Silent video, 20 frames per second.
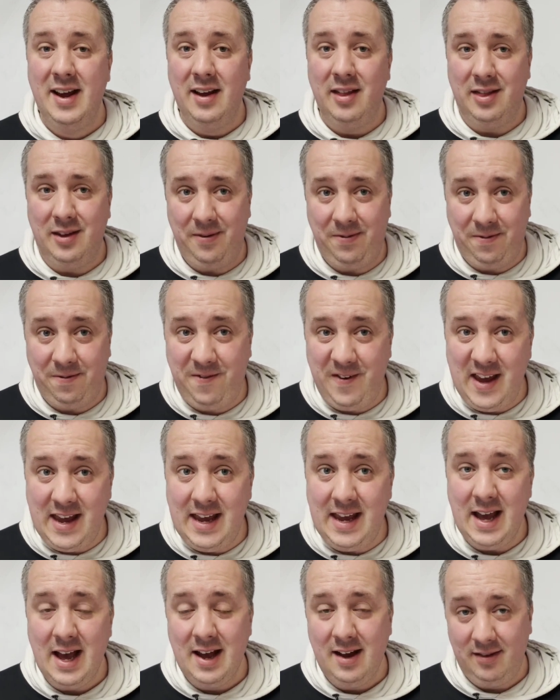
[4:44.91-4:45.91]
The
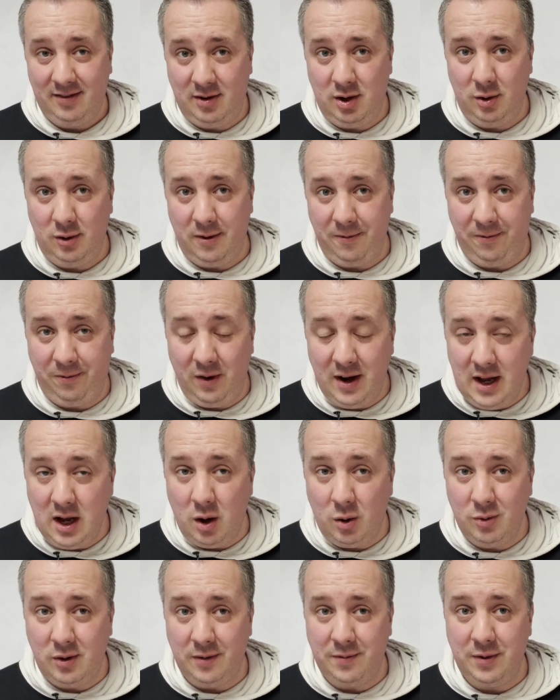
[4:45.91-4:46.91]
fee to the
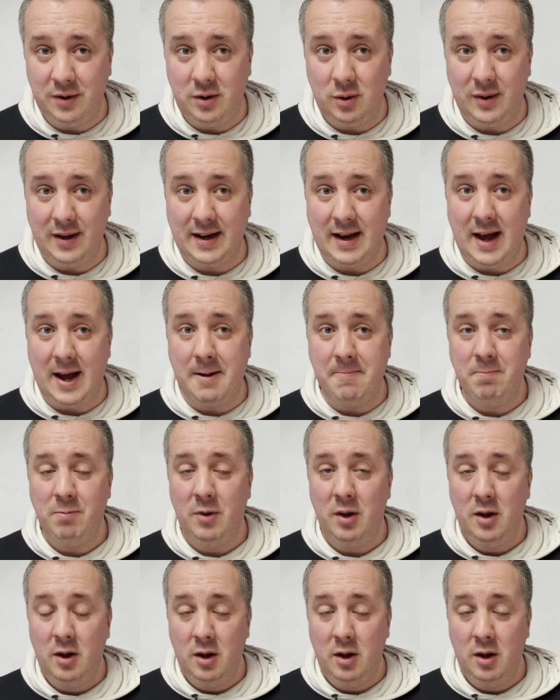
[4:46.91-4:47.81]
freeholder for doing that,